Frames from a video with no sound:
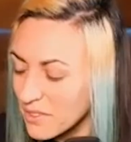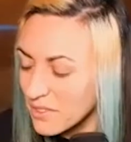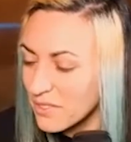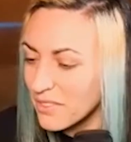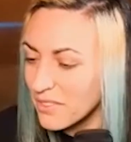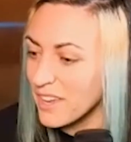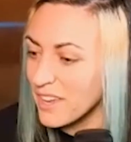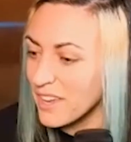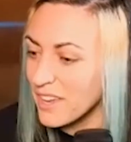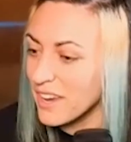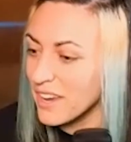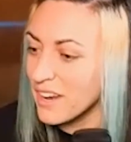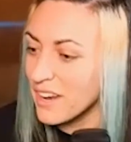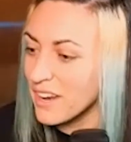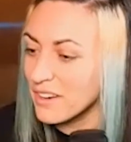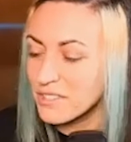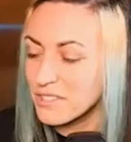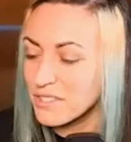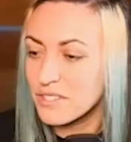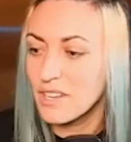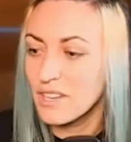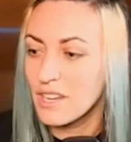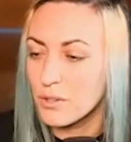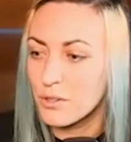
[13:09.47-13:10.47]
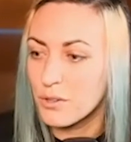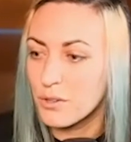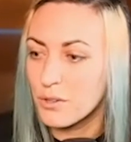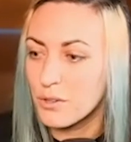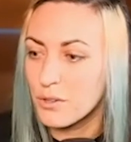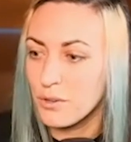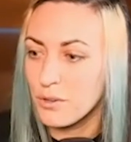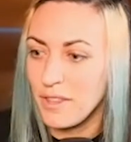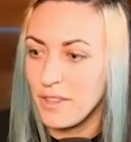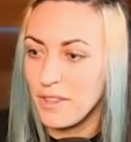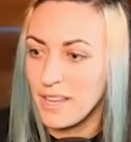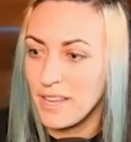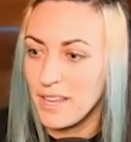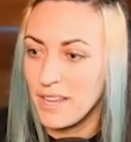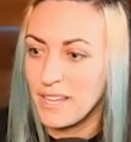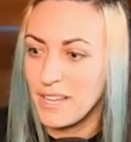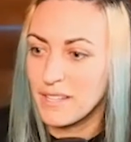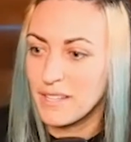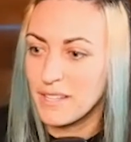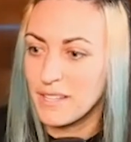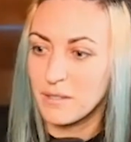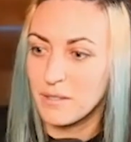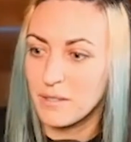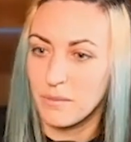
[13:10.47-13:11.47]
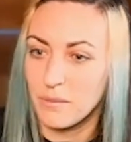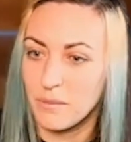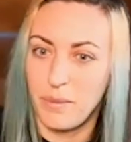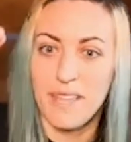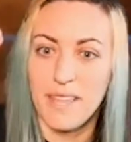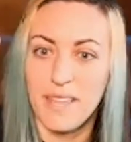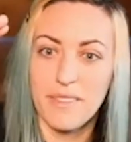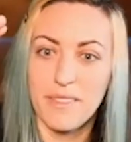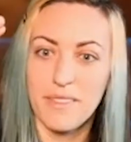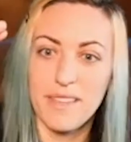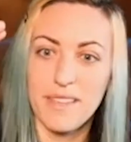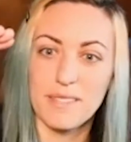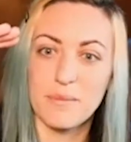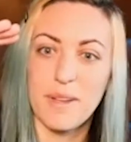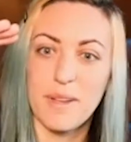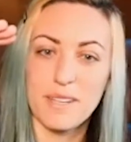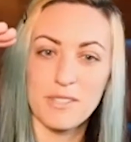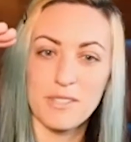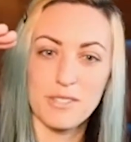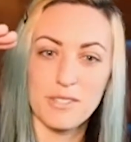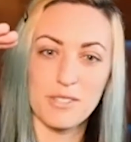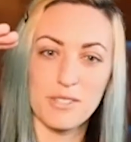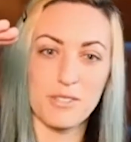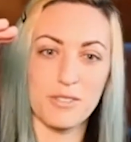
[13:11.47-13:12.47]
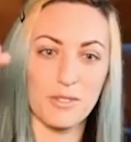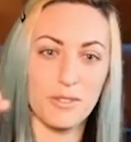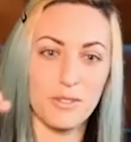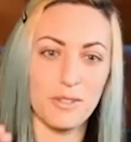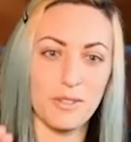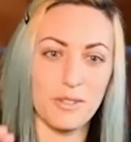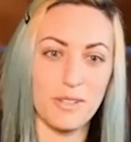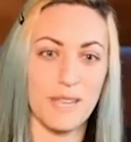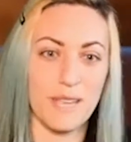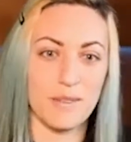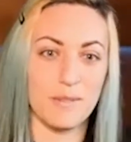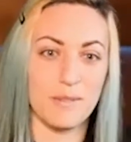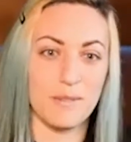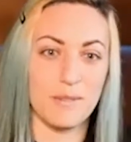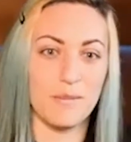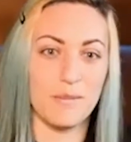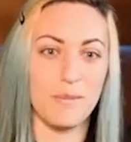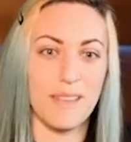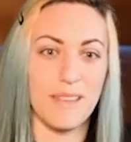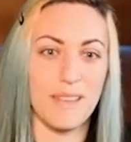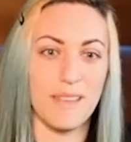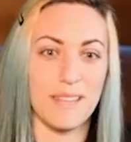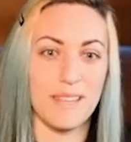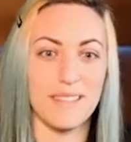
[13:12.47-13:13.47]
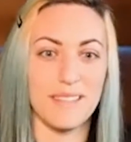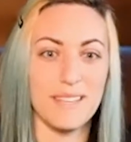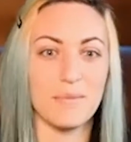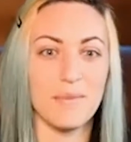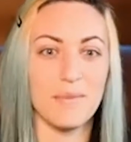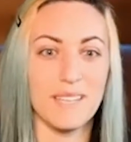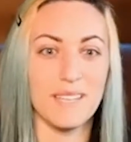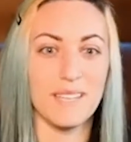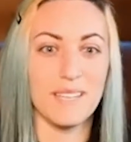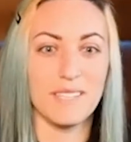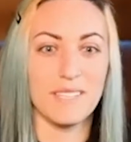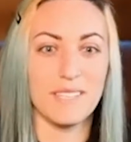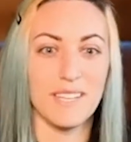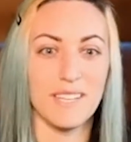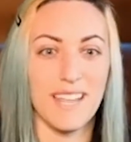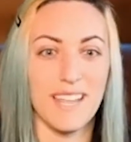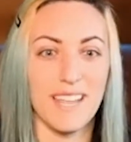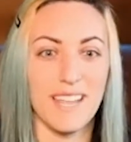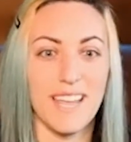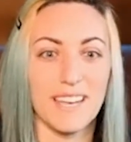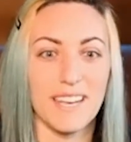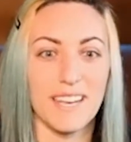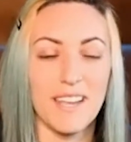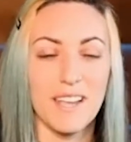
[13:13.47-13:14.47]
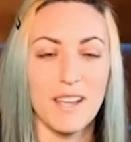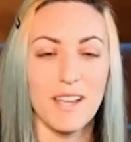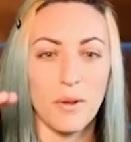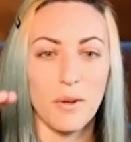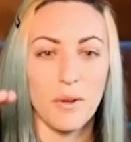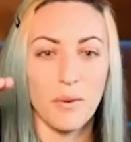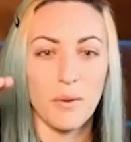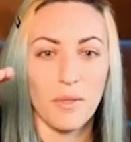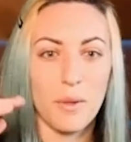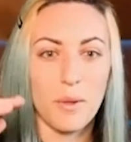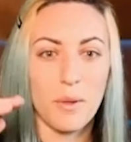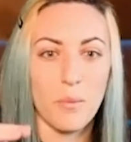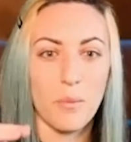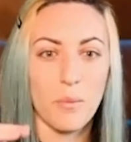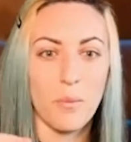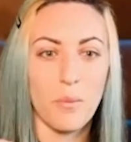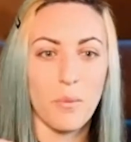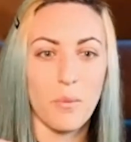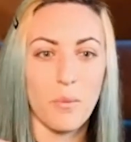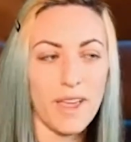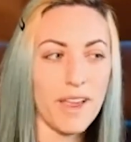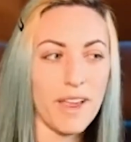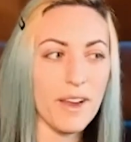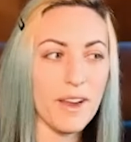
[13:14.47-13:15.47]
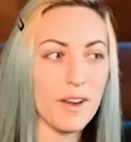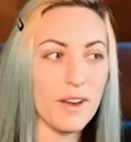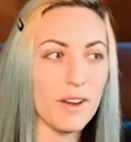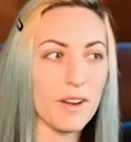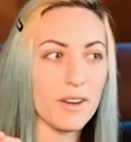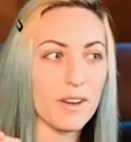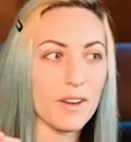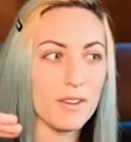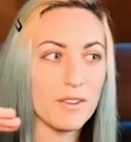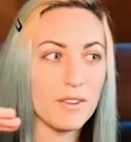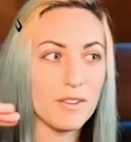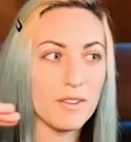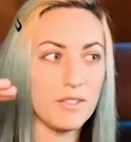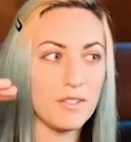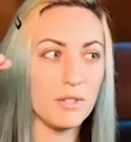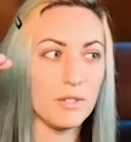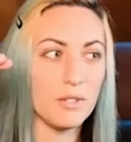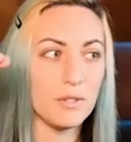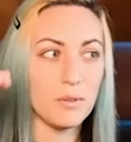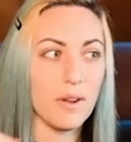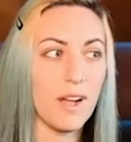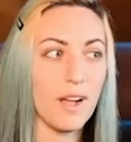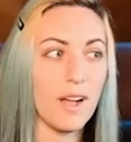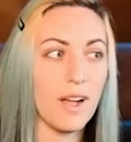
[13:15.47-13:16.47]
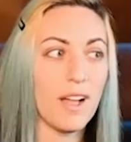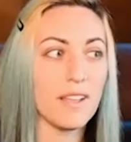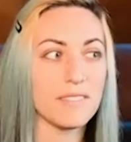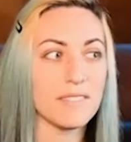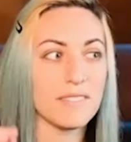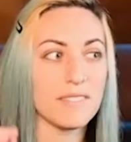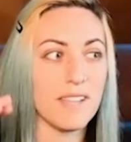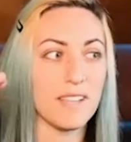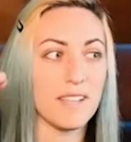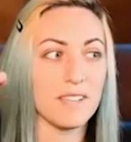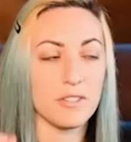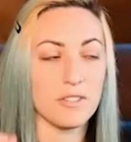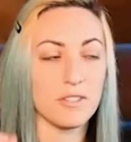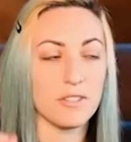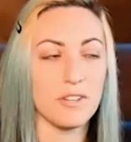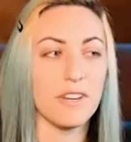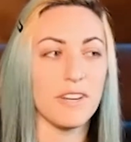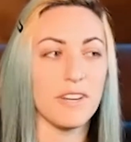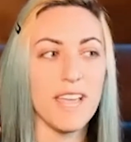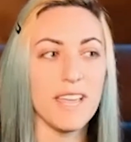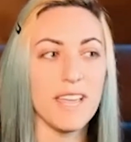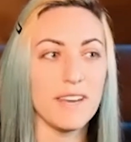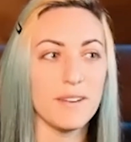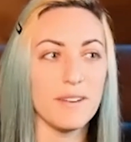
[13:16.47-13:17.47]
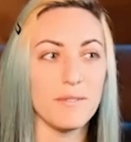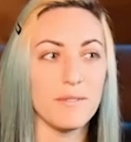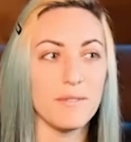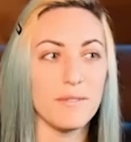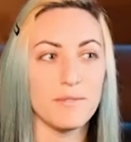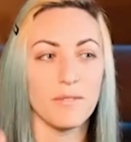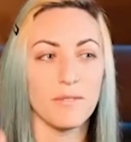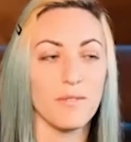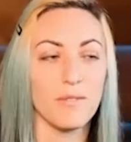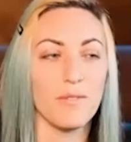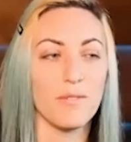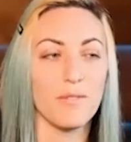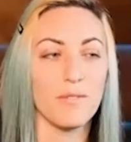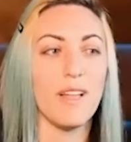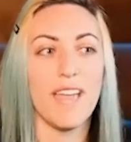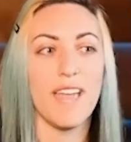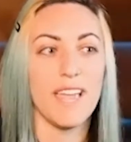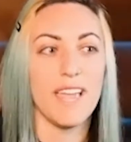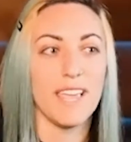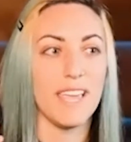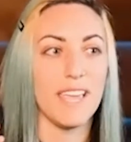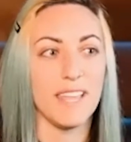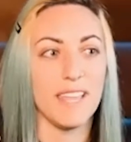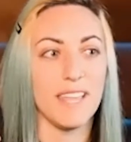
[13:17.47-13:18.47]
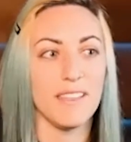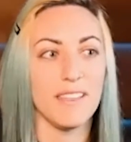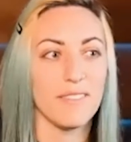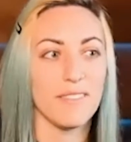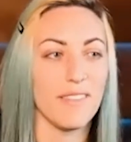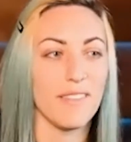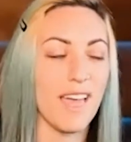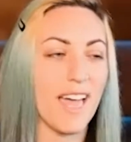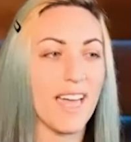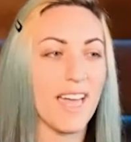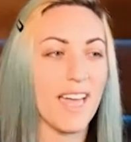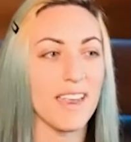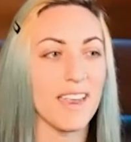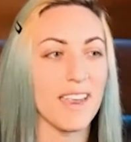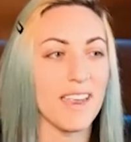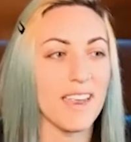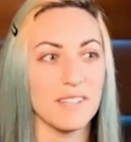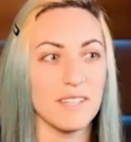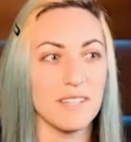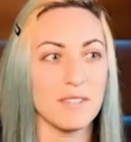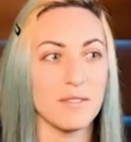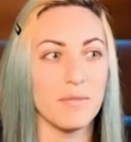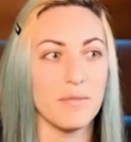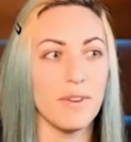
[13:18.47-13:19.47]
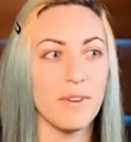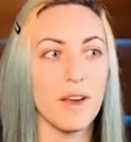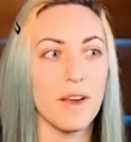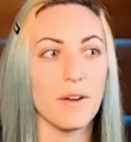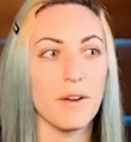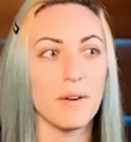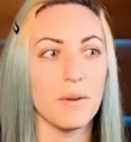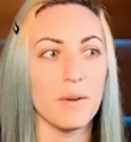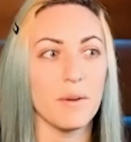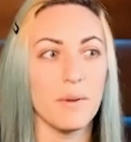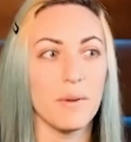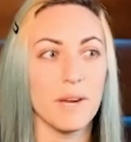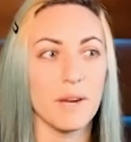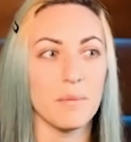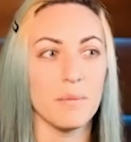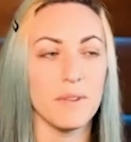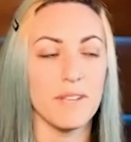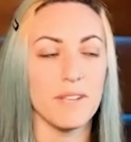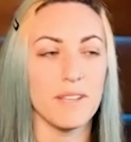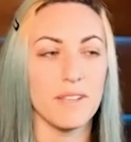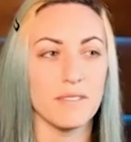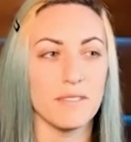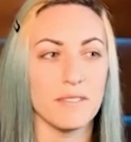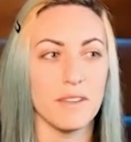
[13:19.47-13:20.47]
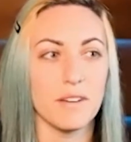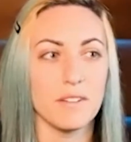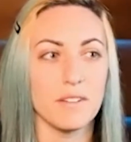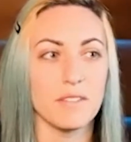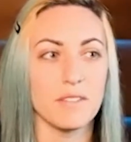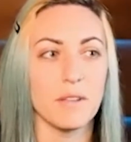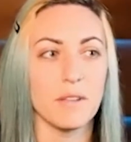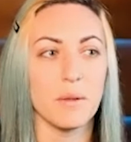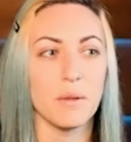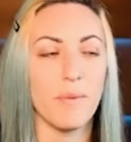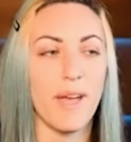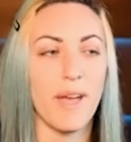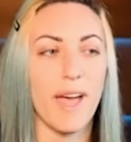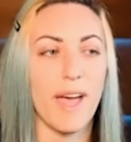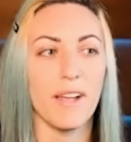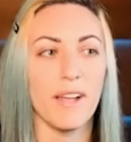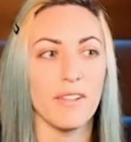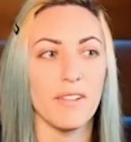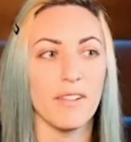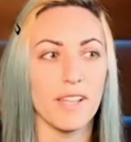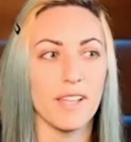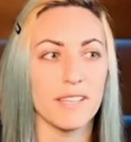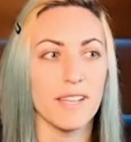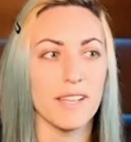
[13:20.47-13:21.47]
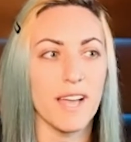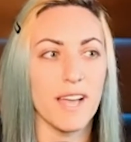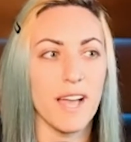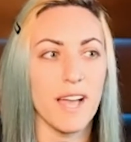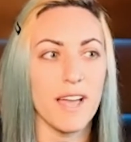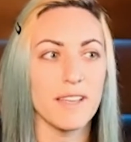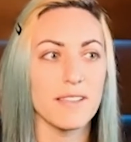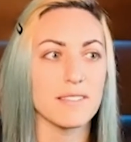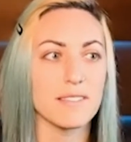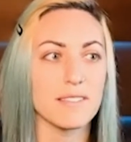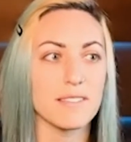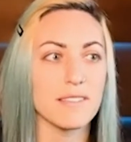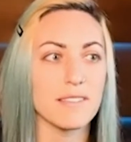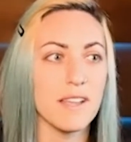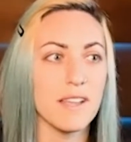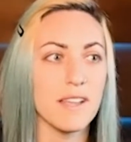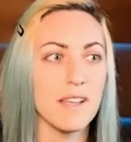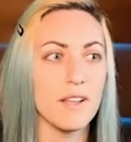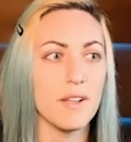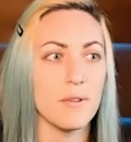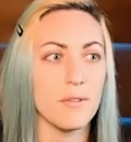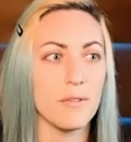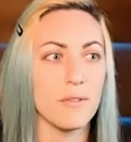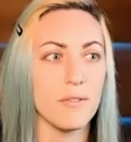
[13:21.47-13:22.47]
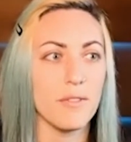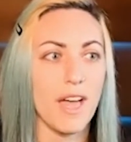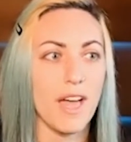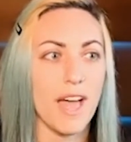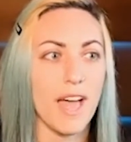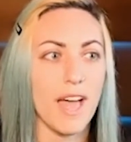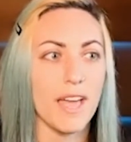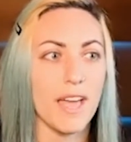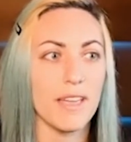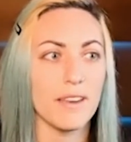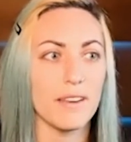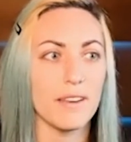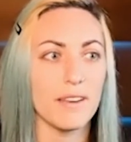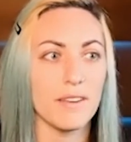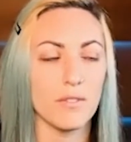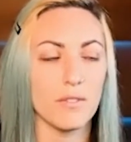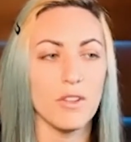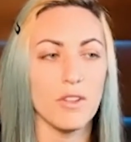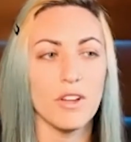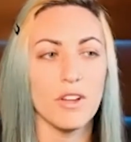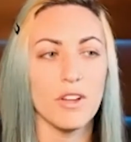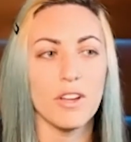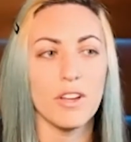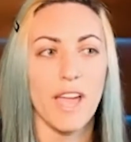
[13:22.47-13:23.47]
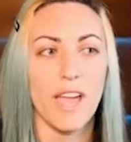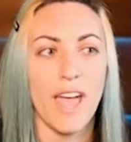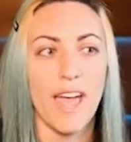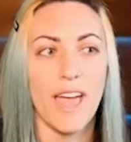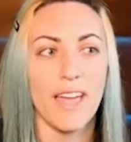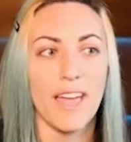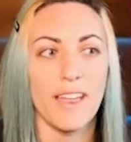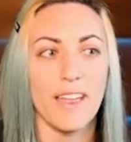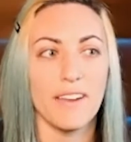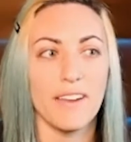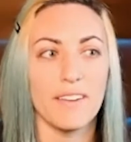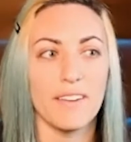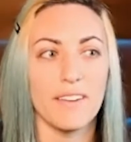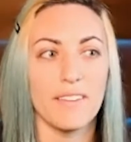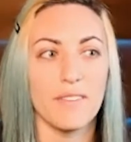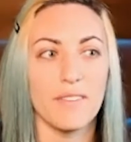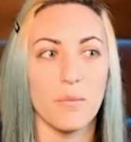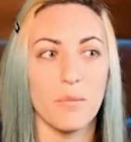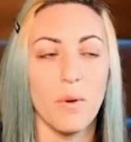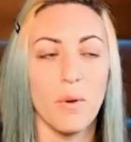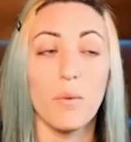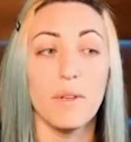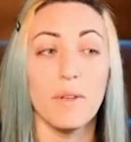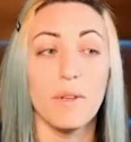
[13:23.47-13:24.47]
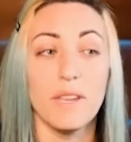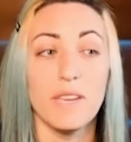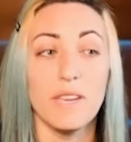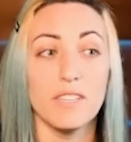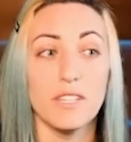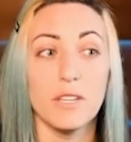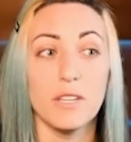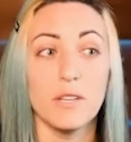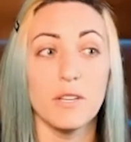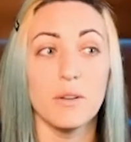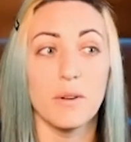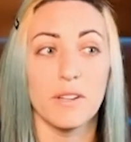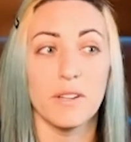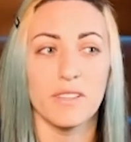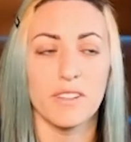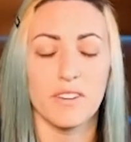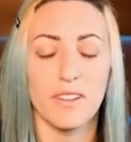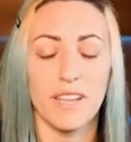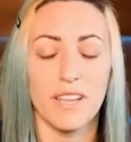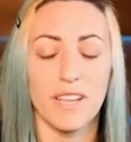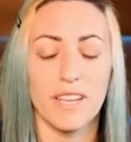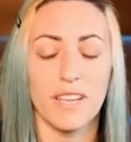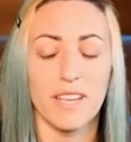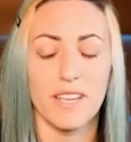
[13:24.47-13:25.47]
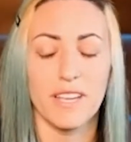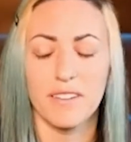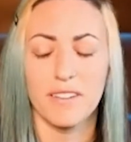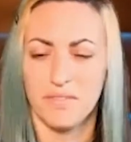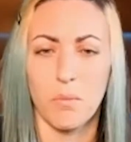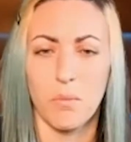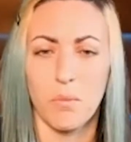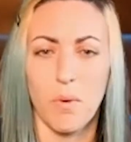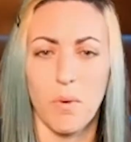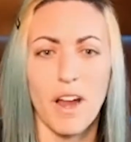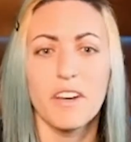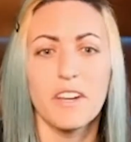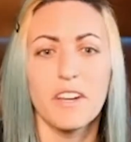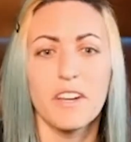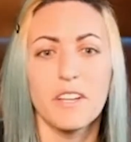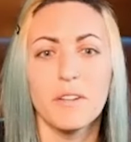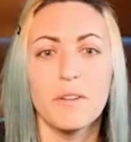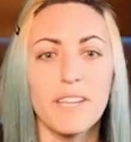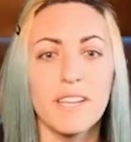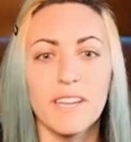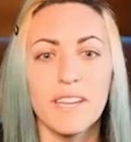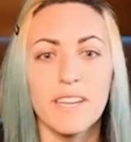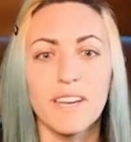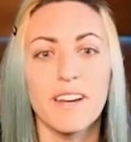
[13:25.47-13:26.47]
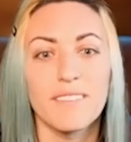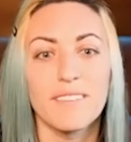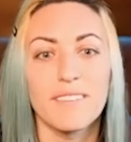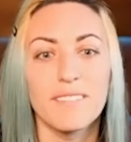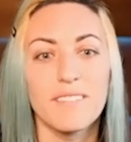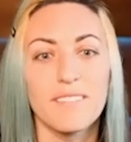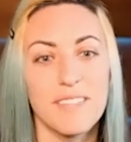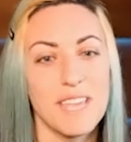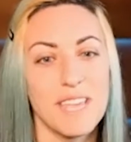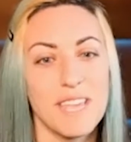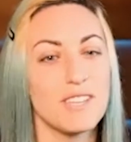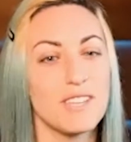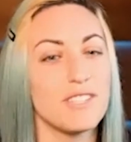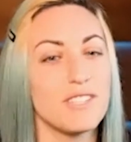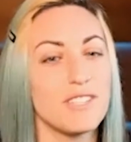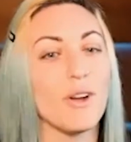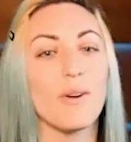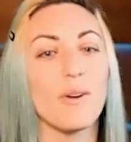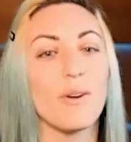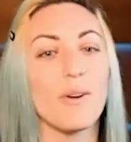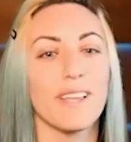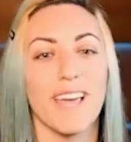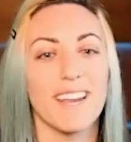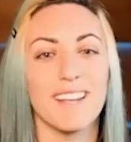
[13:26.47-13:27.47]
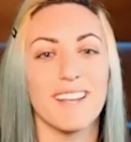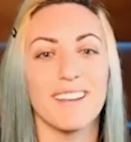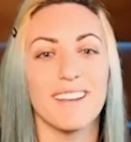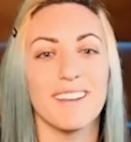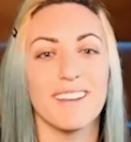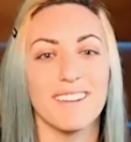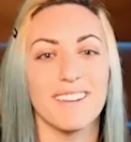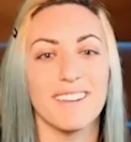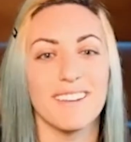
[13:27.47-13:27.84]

There's crew that gets paid this much, there's crew that gets paid this much, and then like where do us as creatives lay in that? It's very weird because there are some backline guys that look at what we do and they're like, why are you here? They don't get yeah. it.